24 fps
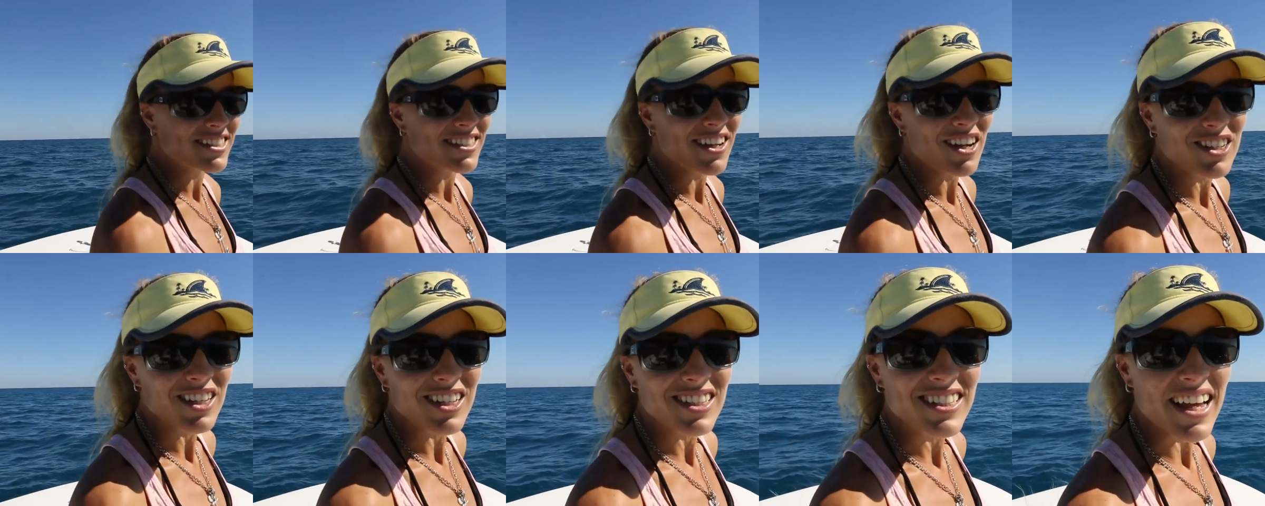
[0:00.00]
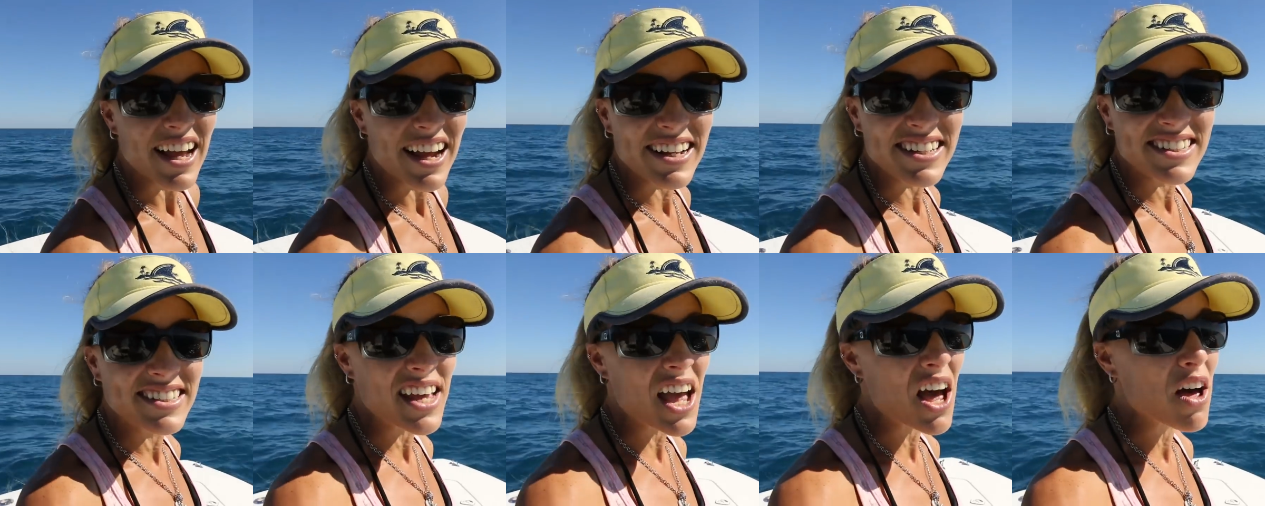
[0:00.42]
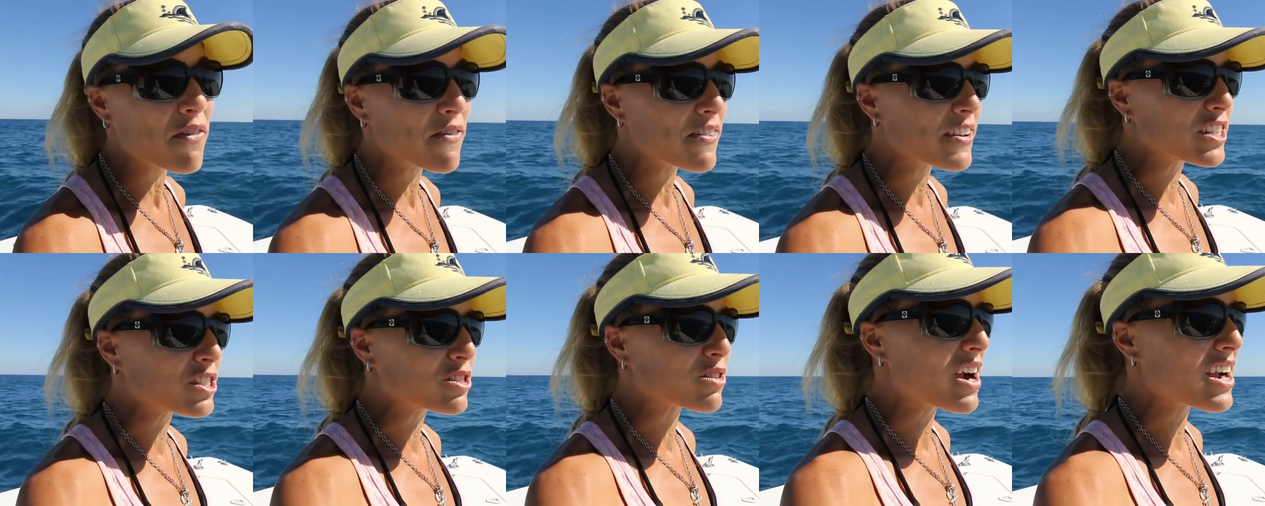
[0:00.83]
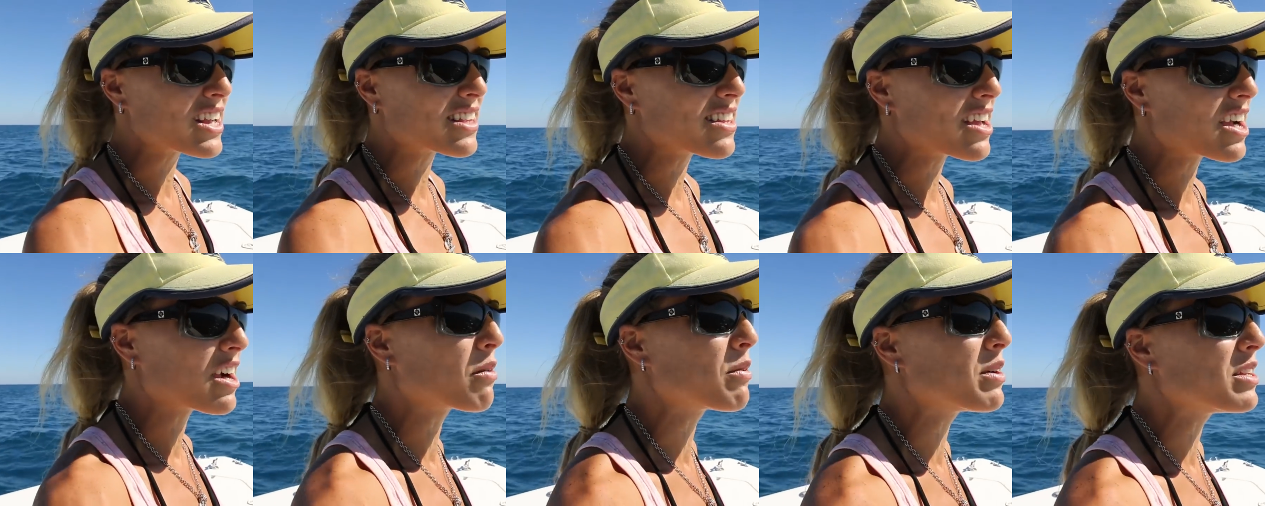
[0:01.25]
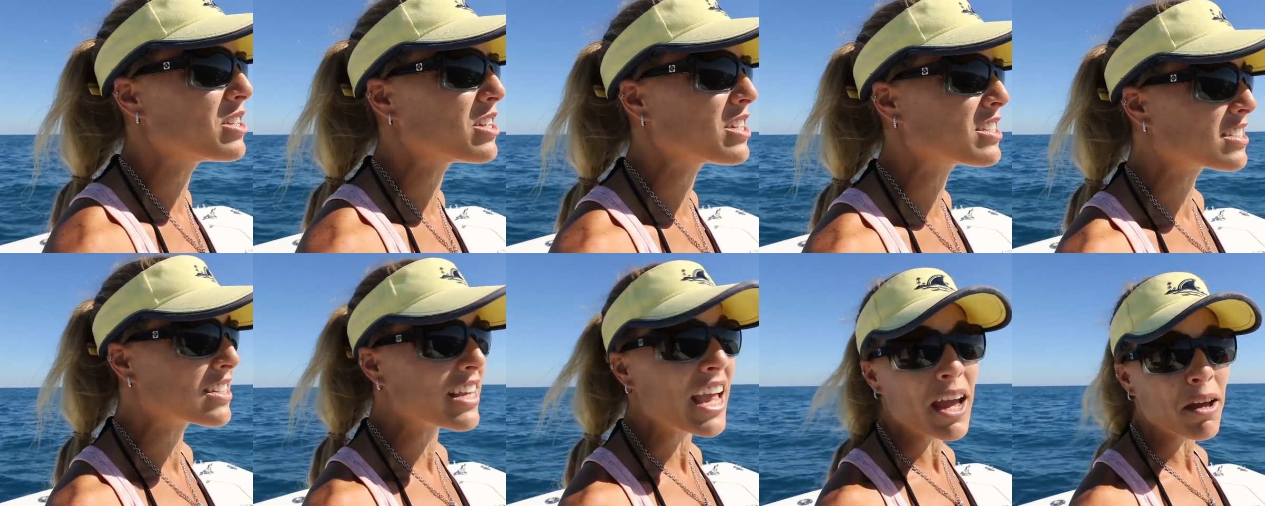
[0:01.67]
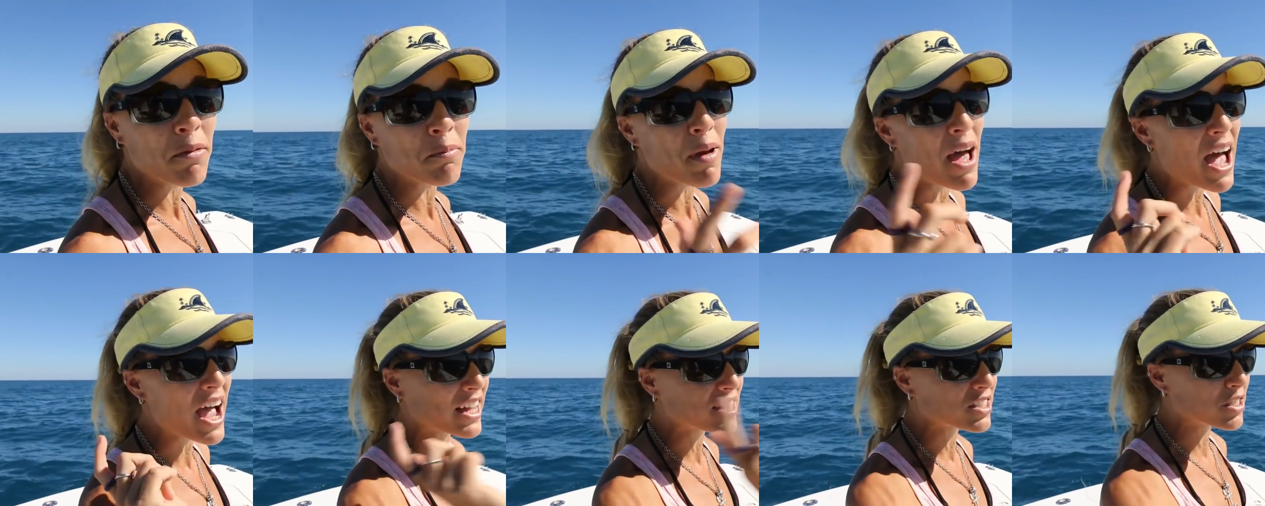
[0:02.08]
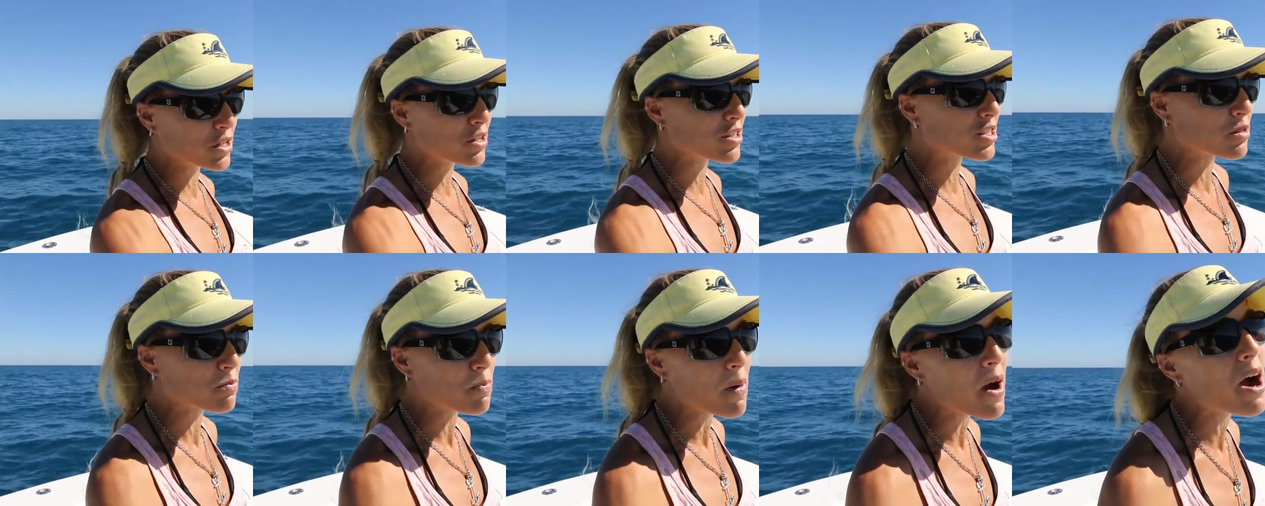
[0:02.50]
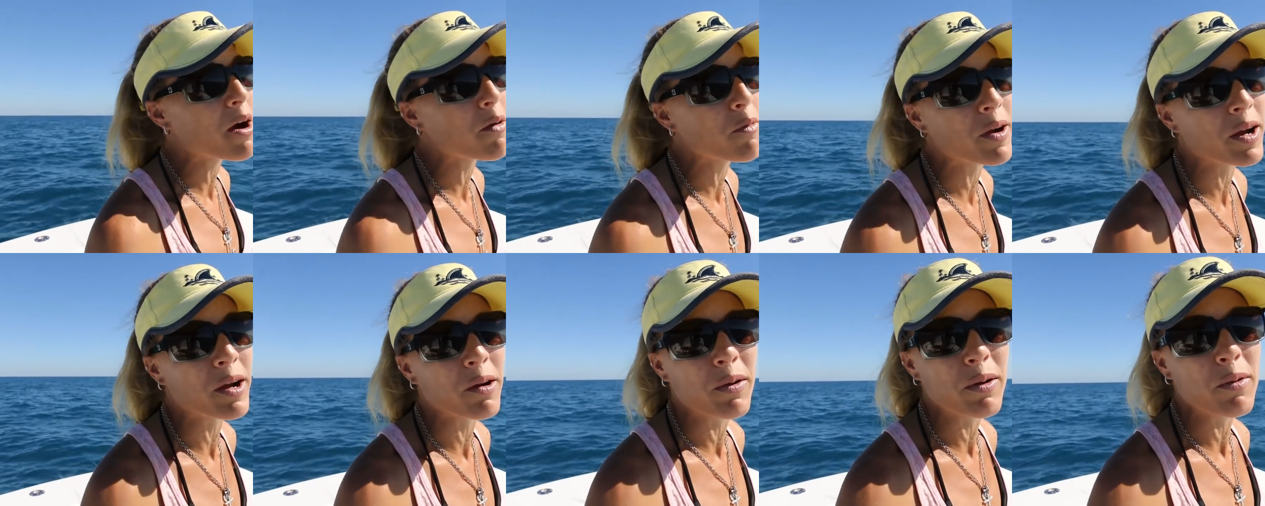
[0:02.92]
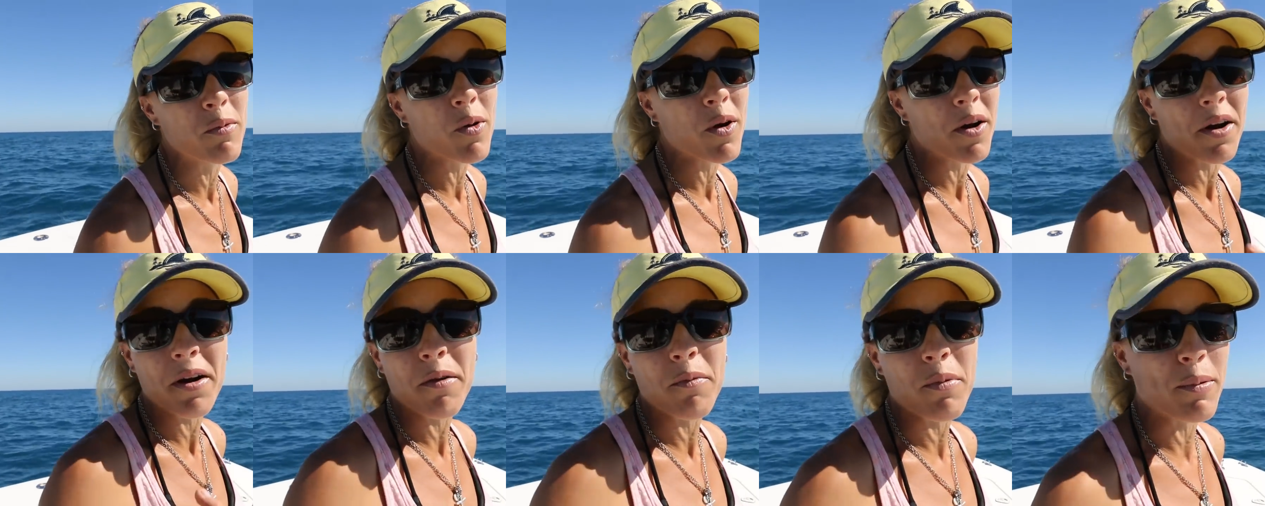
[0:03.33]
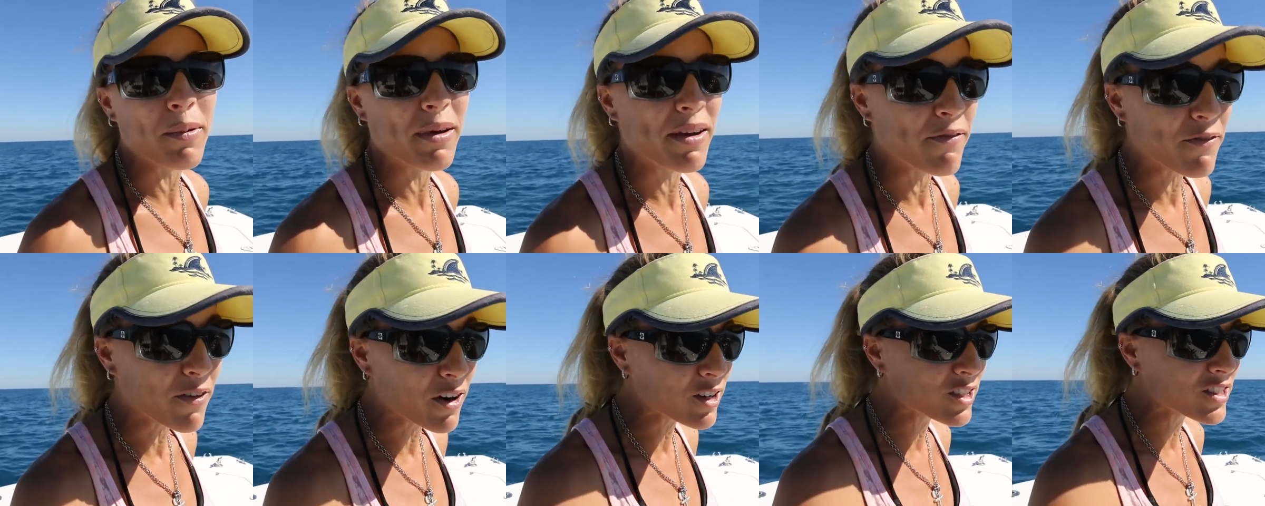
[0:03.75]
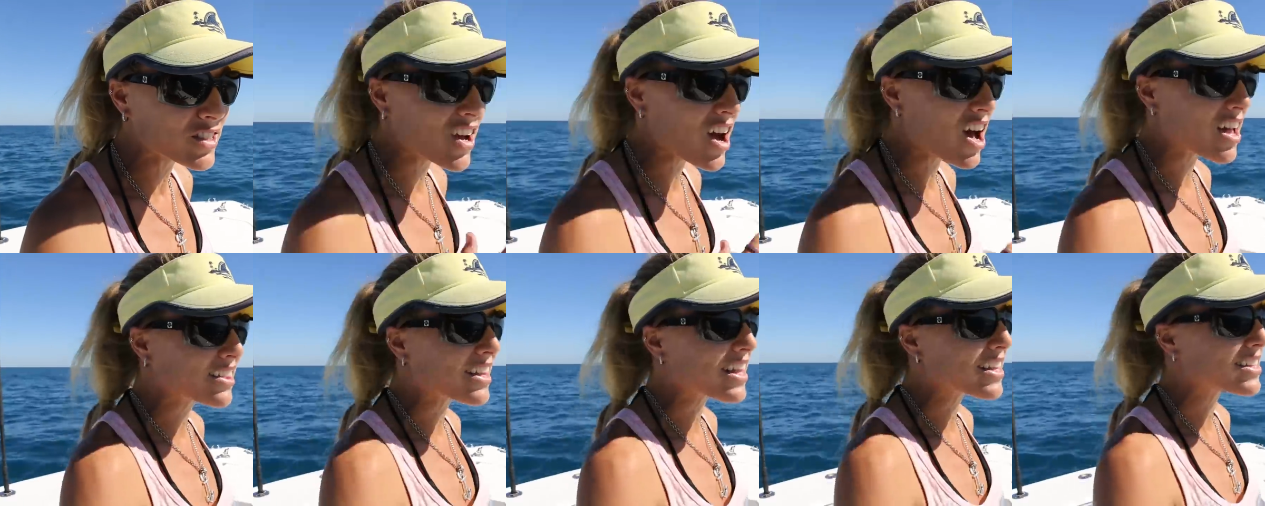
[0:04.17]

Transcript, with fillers: just hooked the second sailfish right there. We just came back to the spot where we were when we first caught